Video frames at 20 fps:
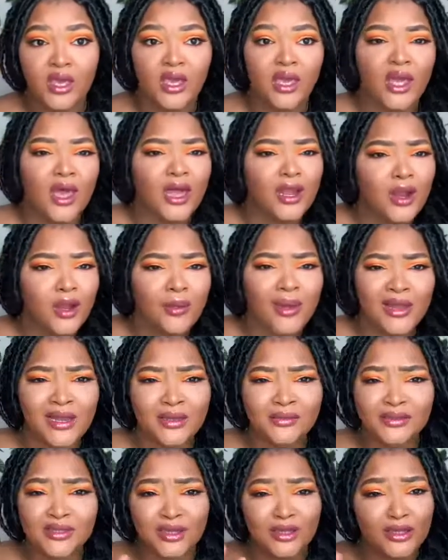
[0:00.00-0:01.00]
I know my
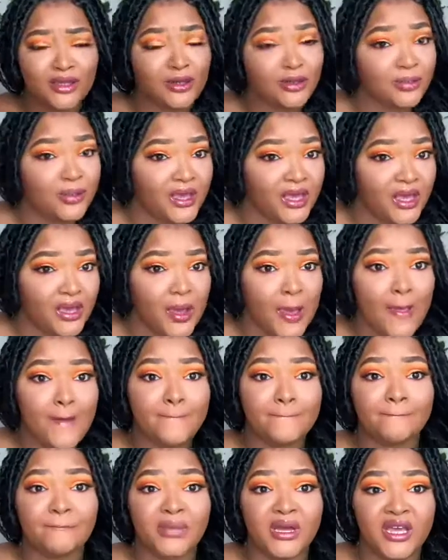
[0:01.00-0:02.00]
lips are a little pink,
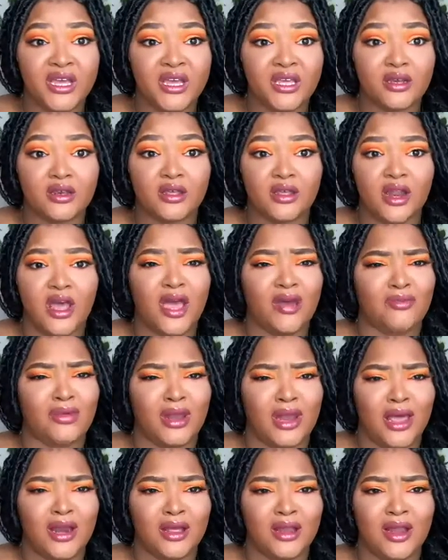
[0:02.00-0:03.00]
and I have a
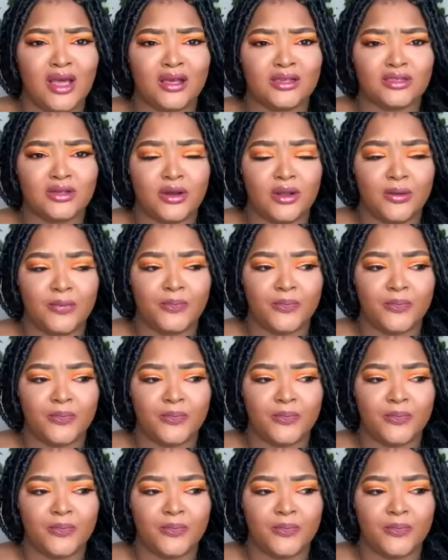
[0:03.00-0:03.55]
lot of gloss. Hold up.